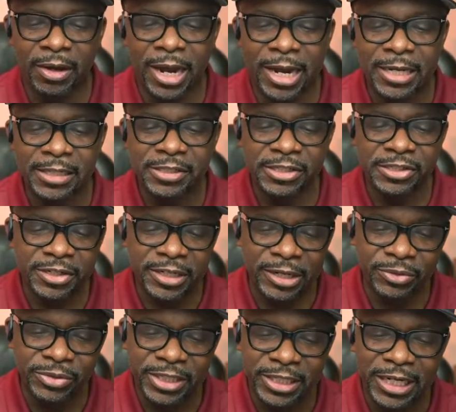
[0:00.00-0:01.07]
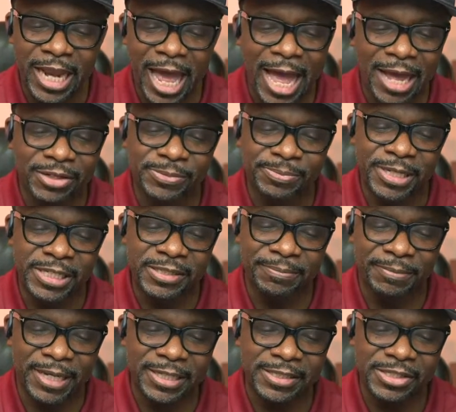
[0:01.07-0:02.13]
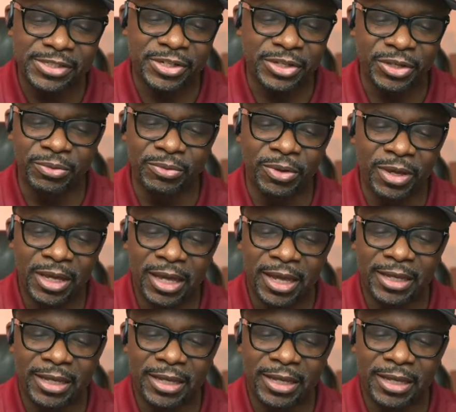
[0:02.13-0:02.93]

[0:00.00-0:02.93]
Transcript: All right, Sister Nelson in the house. Peace and blessings to you,